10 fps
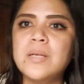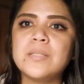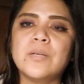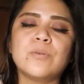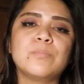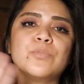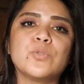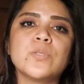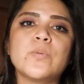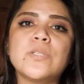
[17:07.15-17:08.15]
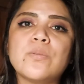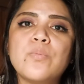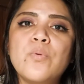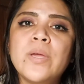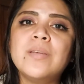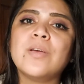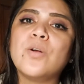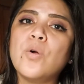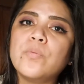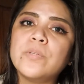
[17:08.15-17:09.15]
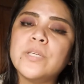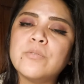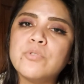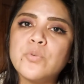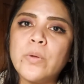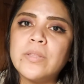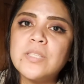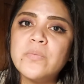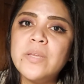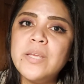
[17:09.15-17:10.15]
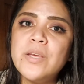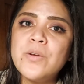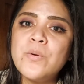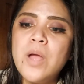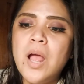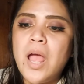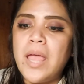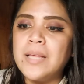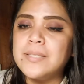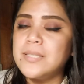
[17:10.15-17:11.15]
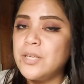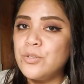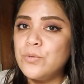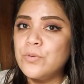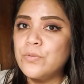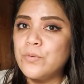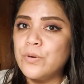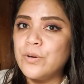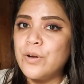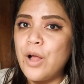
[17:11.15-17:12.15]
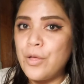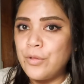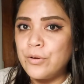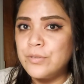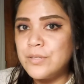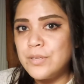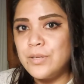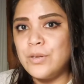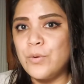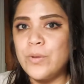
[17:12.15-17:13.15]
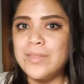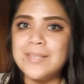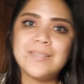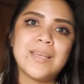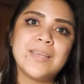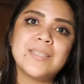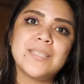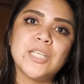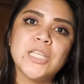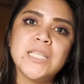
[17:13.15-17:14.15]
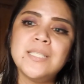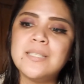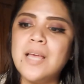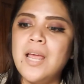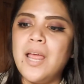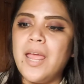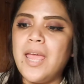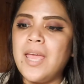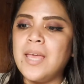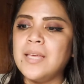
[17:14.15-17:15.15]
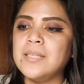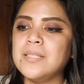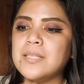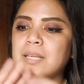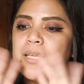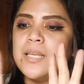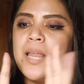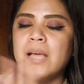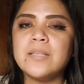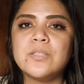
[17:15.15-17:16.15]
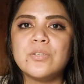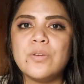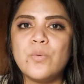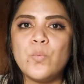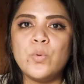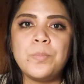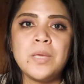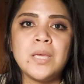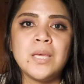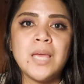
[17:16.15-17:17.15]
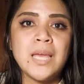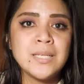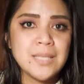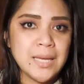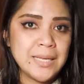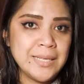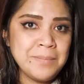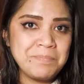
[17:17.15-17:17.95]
So short, sweet, to the point. Hopefully you enjoyed this video, and stay tuned for others, in this psych series. And next will be anxiety.